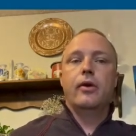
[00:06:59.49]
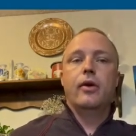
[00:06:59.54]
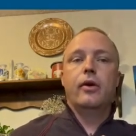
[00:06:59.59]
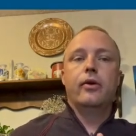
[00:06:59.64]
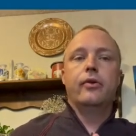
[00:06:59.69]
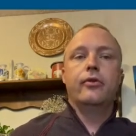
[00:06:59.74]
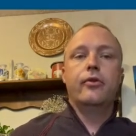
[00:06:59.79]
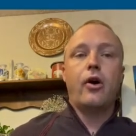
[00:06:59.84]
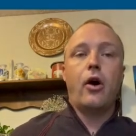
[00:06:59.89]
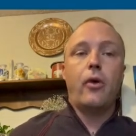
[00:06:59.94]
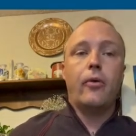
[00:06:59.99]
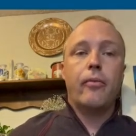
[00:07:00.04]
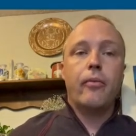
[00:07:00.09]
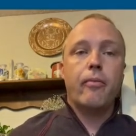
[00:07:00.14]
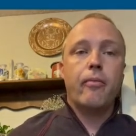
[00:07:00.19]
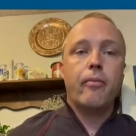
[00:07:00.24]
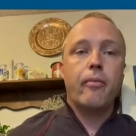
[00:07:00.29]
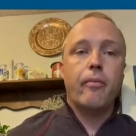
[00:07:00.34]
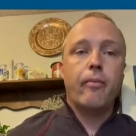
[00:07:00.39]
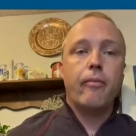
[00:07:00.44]
So,
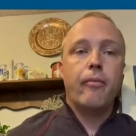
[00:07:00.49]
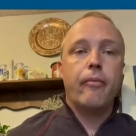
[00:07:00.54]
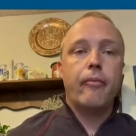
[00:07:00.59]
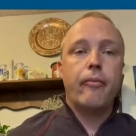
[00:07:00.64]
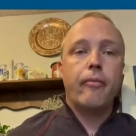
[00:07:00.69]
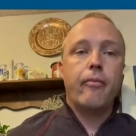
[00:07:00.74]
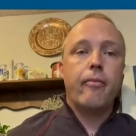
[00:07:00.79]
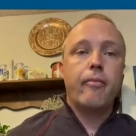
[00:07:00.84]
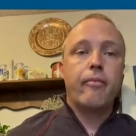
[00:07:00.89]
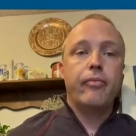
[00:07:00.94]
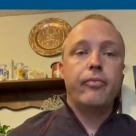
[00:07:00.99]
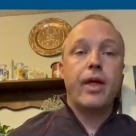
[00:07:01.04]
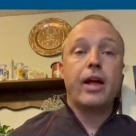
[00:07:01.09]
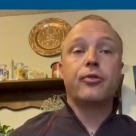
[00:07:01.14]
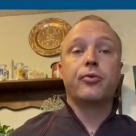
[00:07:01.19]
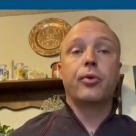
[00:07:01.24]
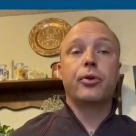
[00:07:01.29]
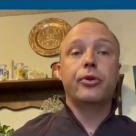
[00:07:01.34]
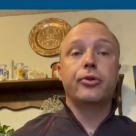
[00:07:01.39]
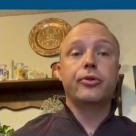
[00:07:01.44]
that's
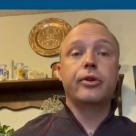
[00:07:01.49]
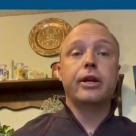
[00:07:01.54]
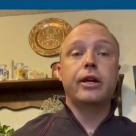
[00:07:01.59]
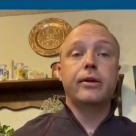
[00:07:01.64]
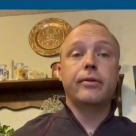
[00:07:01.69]
what you'll need.